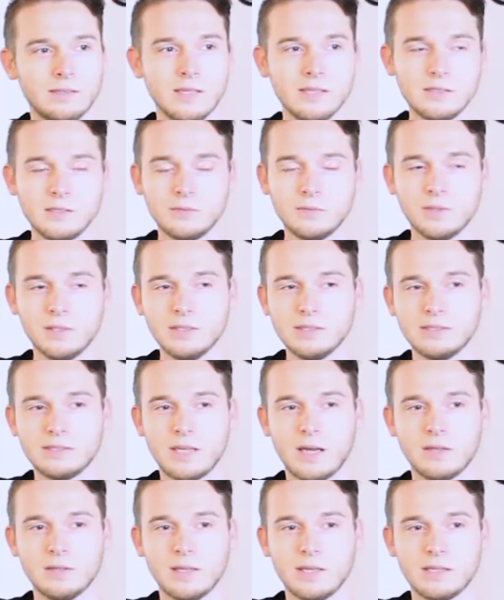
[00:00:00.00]
doesn't really
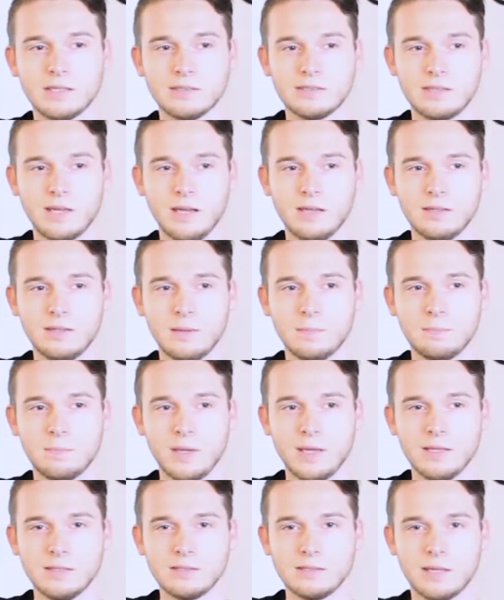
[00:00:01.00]
sound like a stand-up
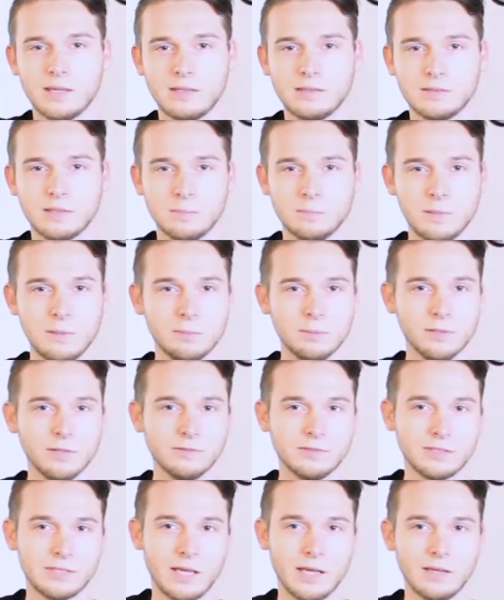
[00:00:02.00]
bass like some people
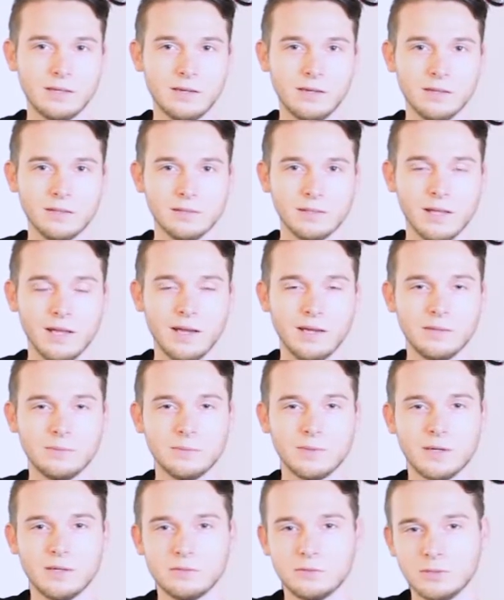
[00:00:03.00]
have said online
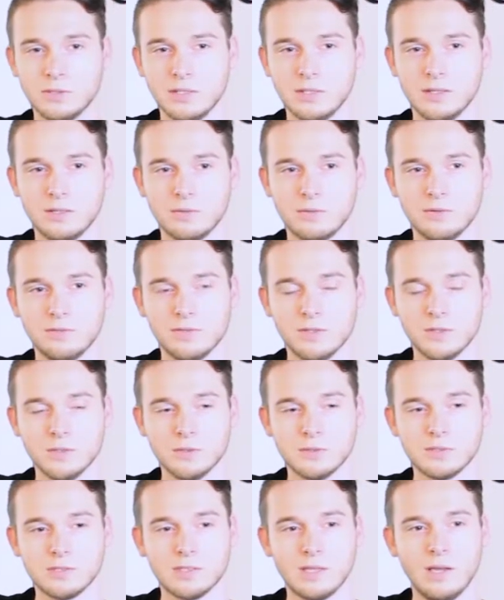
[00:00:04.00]
when I was reading
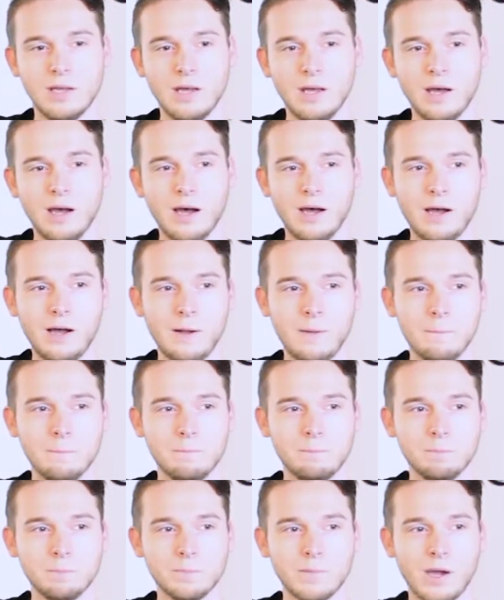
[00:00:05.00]
reviews.
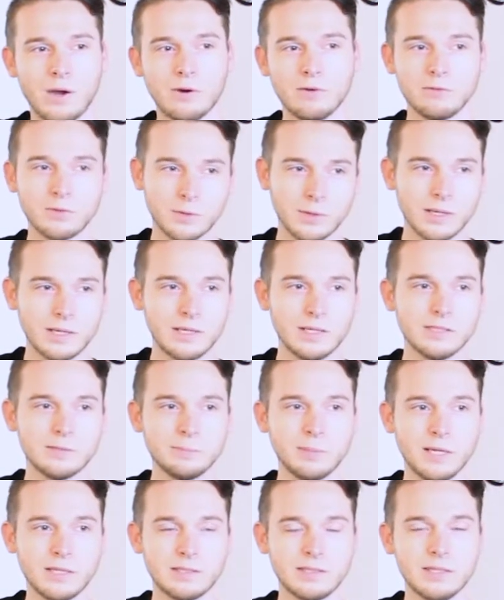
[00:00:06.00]
However, when it is
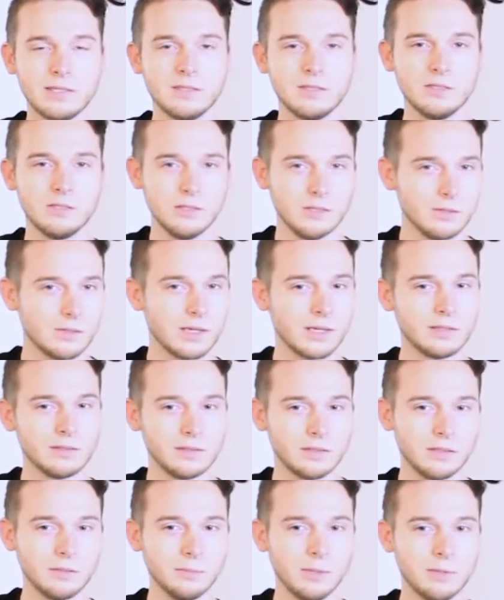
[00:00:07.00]
plugged in, you do get a
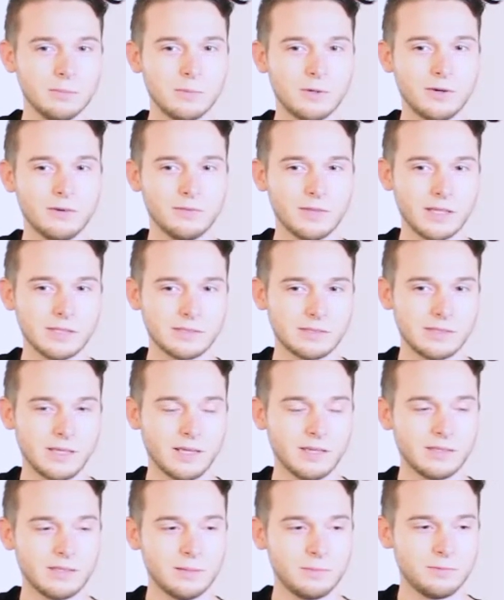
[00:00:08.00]
little bit more of that
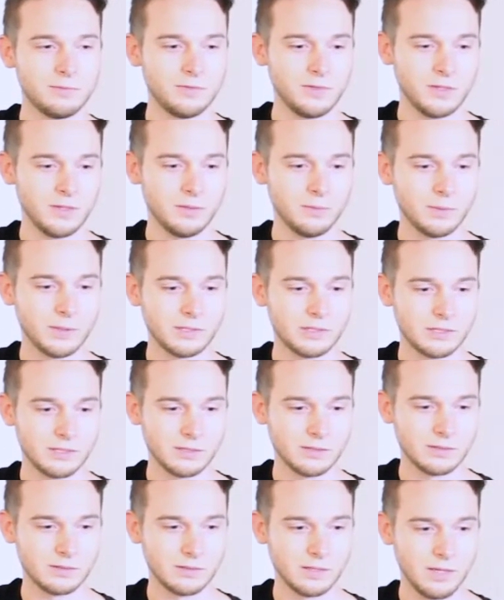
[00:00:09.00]
stand-up feel, which
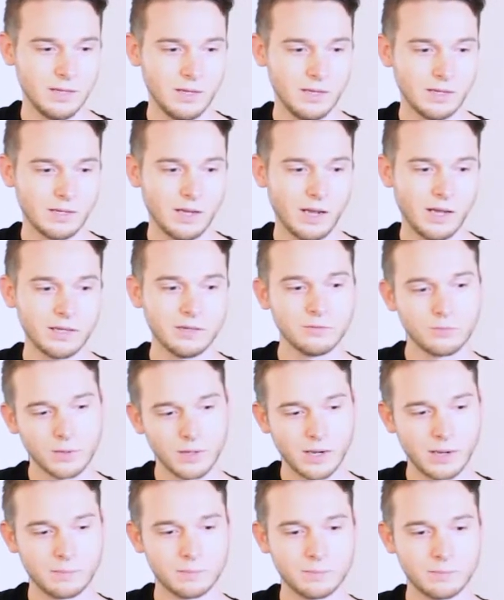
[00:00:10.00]
is kind of
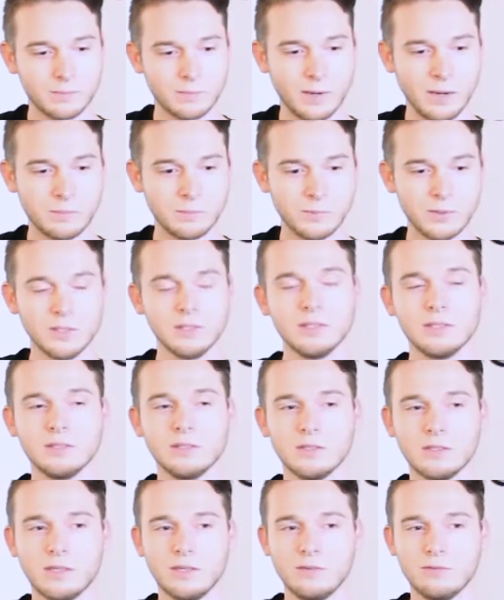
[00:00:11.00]
what I'm really
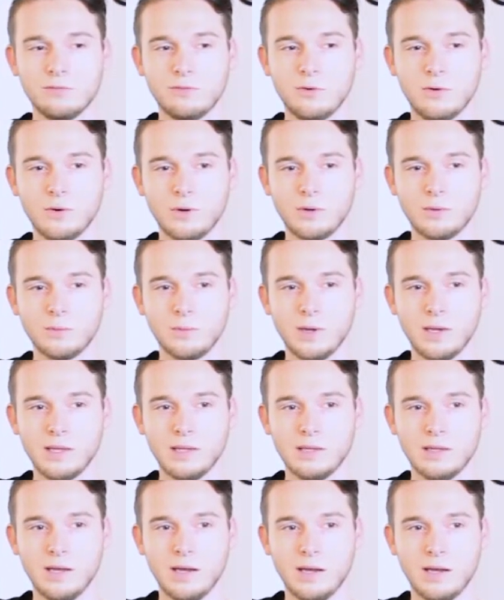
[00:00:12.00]
looking for
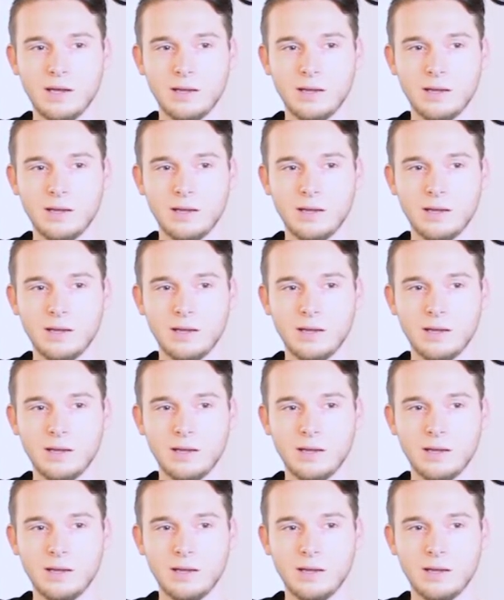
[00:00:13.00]
when